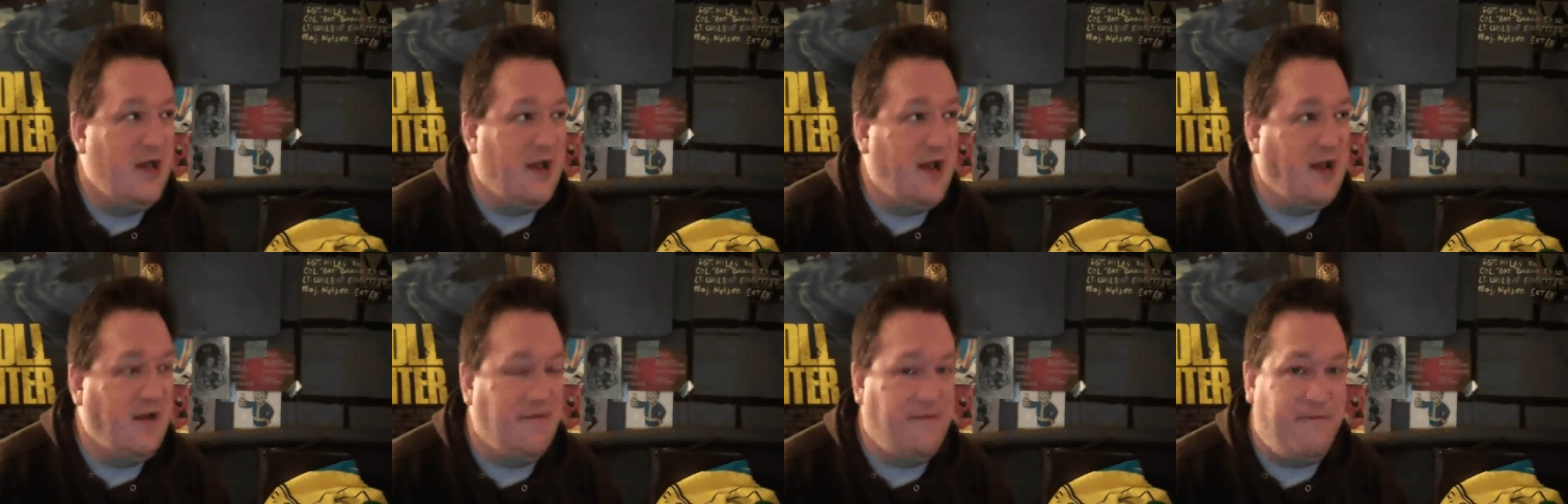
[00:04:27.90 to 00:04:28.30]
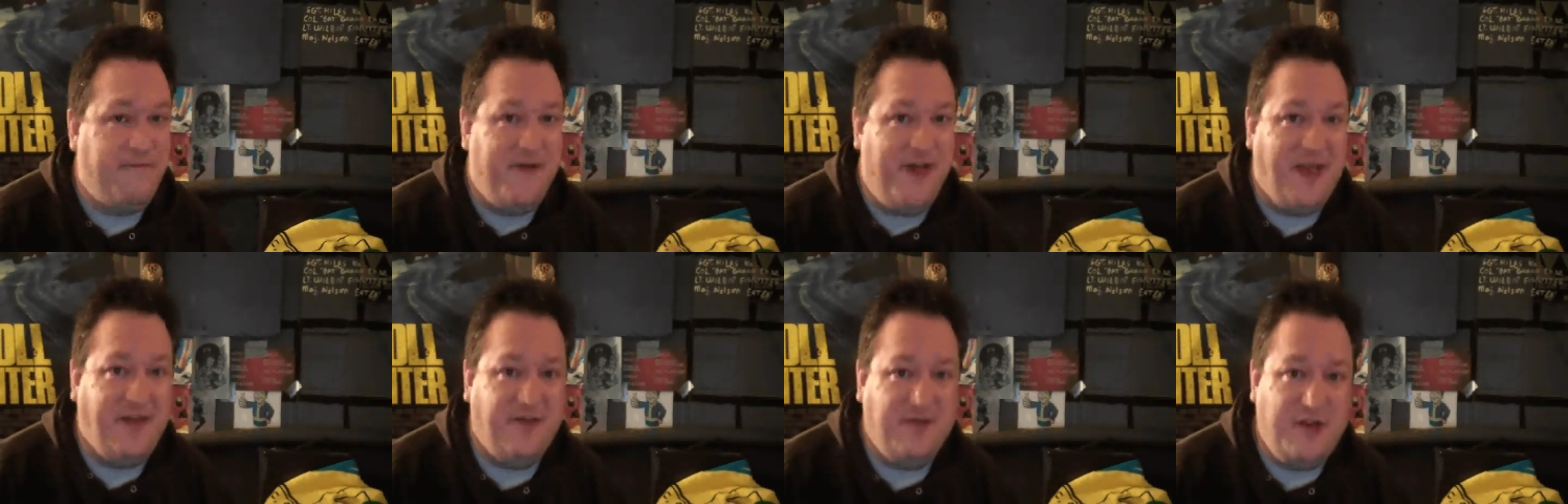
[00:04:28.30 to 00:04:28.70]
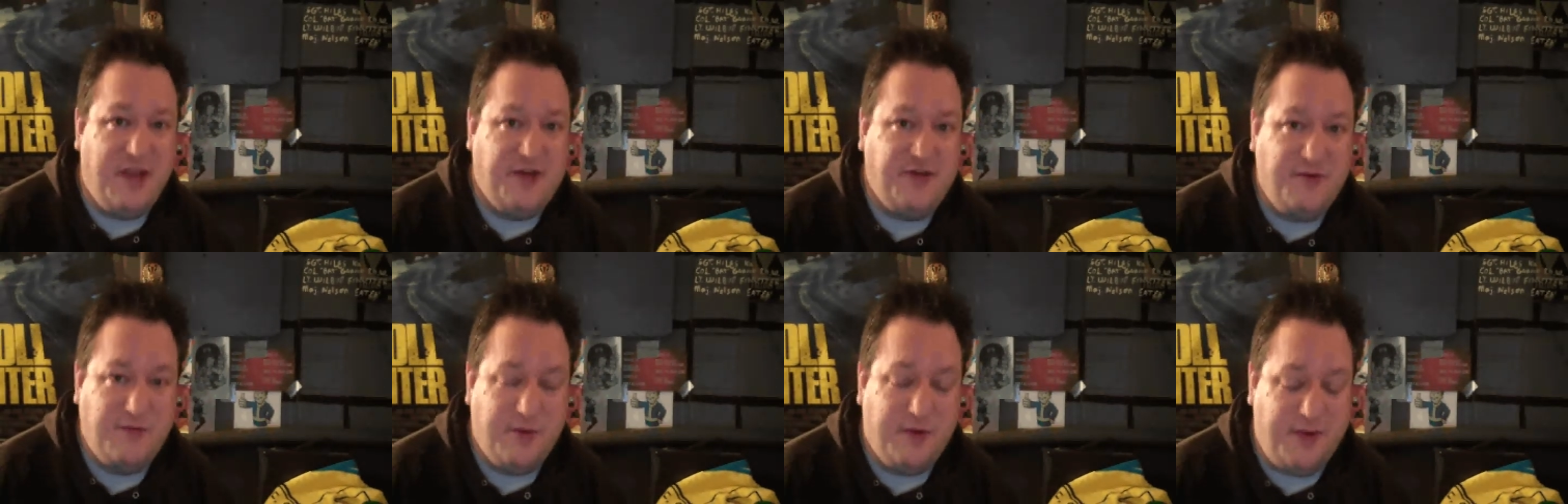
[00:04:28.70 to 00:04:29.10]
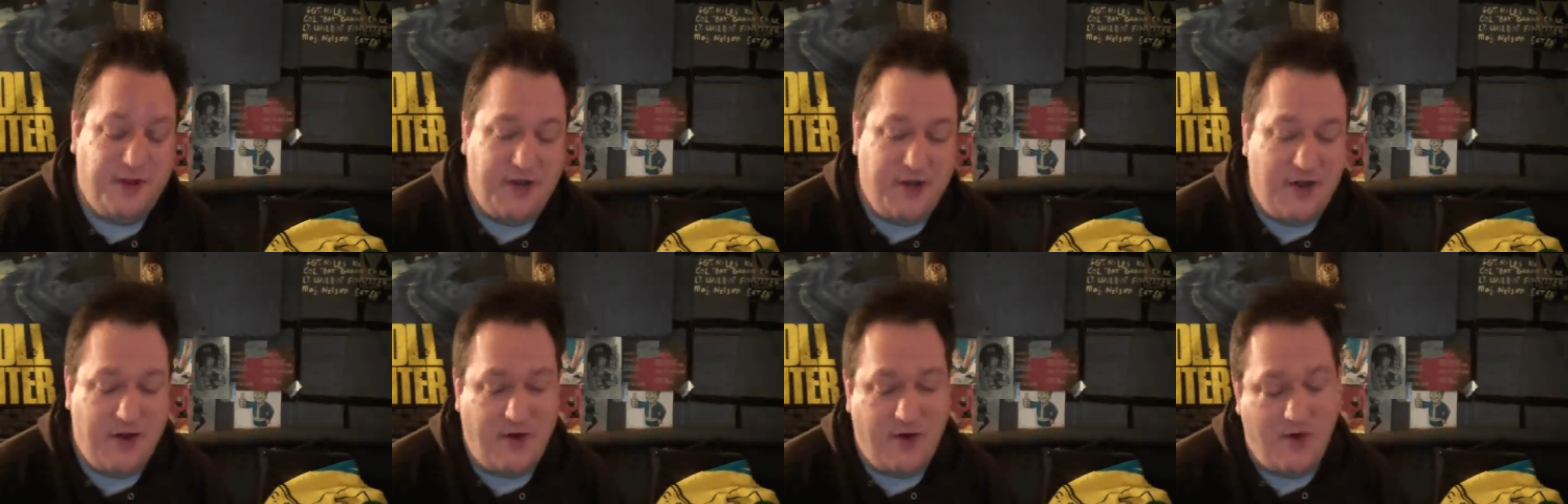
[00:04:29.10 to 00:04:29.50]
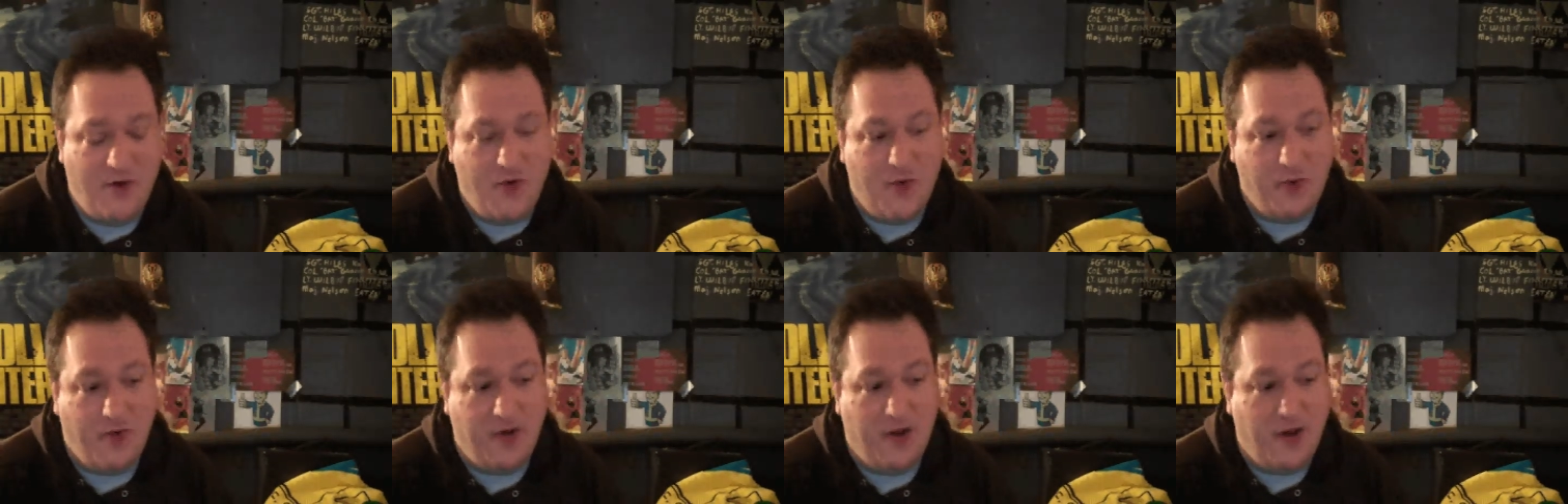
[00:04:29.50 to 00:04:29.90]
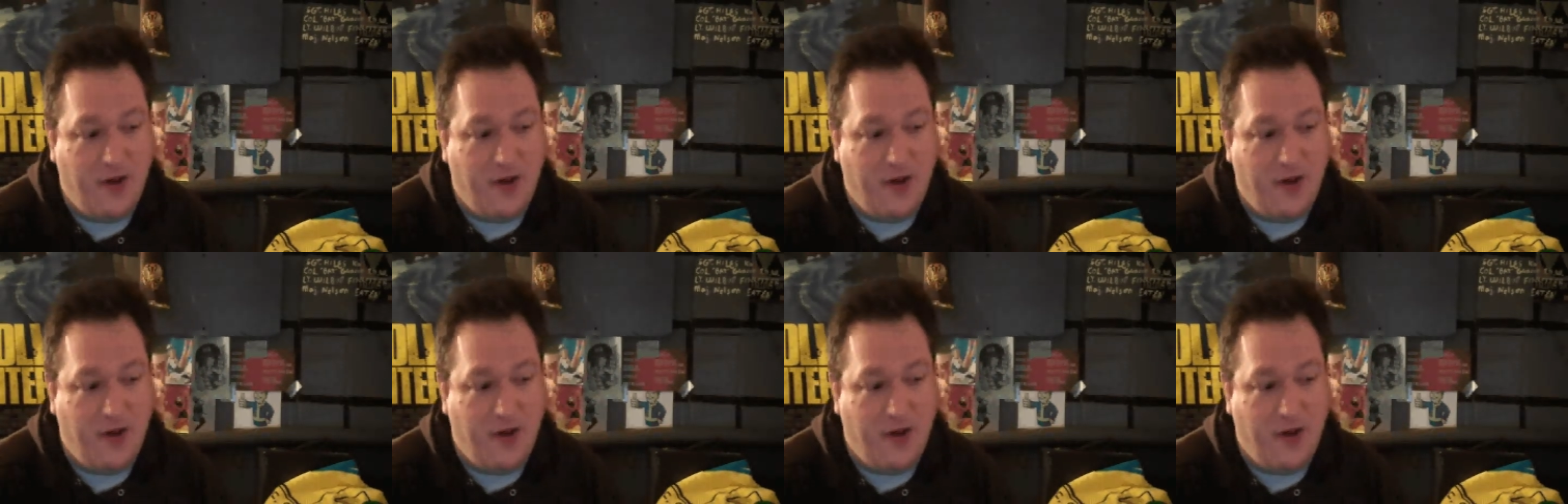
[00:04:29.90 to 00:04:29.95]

kind of fascination with the unknown.